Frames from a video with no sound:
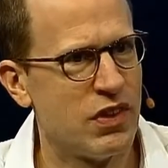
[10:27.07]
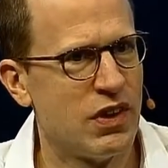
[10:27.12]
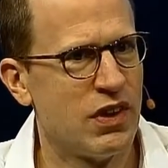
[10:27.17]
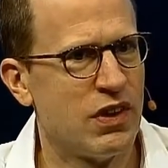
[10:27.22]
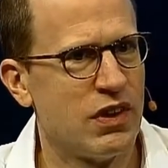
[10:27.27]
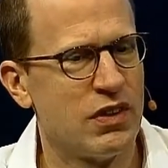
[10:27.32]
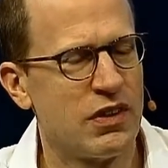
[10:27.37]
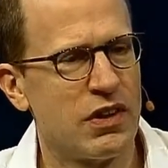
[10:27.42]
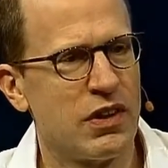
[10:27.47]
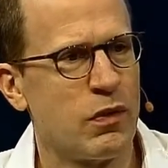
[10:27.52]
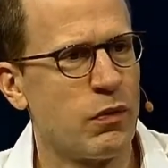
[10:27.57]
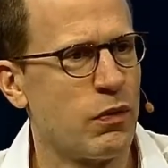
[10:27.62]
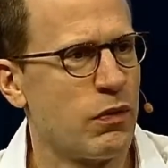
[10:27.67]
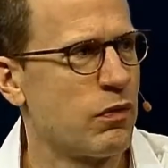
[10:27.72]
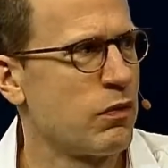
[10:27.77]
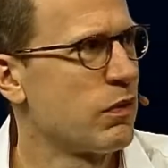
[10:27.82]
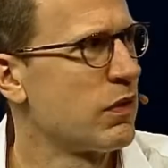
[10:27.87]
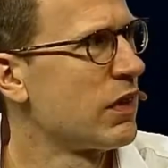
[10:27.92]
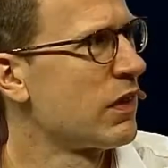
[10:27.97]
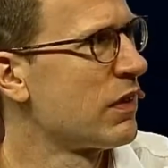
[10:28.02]
you know,
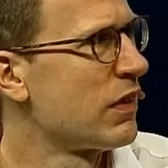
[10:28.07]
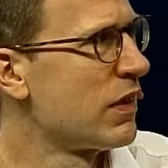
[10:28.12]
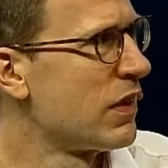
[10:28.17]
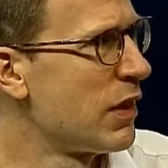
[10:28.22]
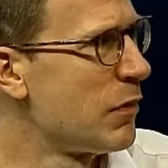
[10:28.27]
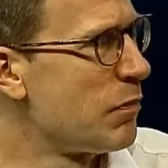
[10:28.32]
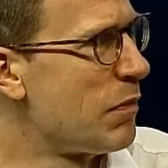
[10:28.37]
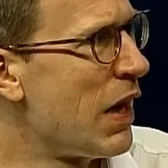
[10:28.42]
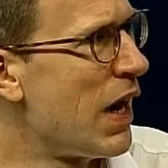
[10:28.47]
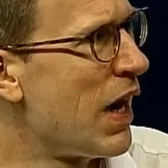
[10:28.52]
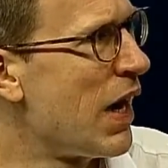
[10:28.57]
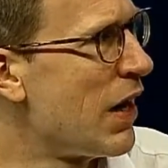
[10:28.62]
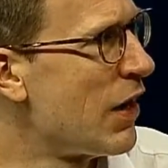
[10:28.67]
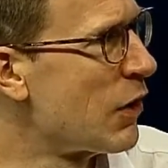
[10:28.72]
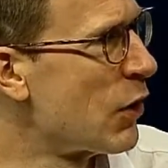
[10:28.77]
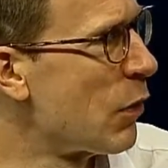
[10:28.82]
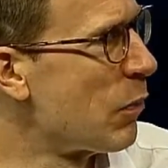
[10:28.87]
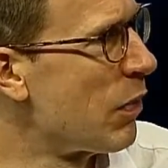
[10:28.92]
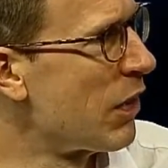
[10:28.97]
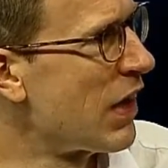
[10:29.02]
DeepMind,
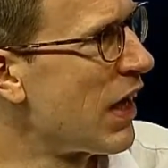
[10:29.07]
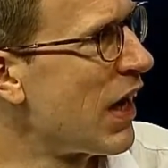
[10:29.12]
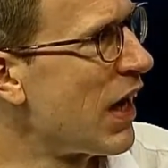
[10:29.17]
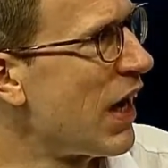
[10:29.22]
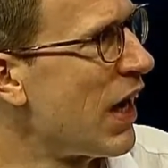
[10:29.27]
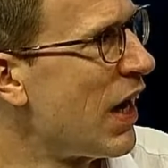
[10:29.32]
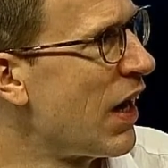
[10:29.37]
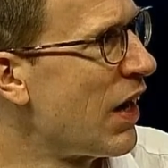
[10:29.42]
OpenAI,